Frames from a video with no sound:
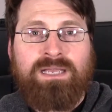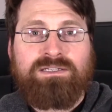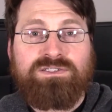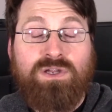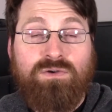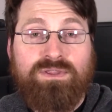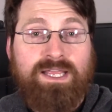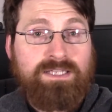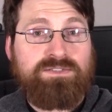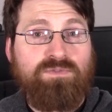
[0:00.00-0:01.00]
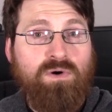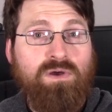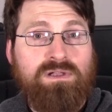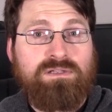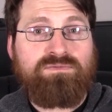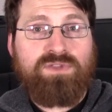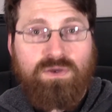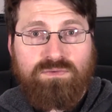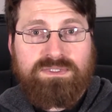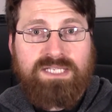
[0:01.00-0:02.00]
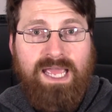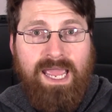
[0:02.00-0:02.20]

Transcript: So thanks for all of those.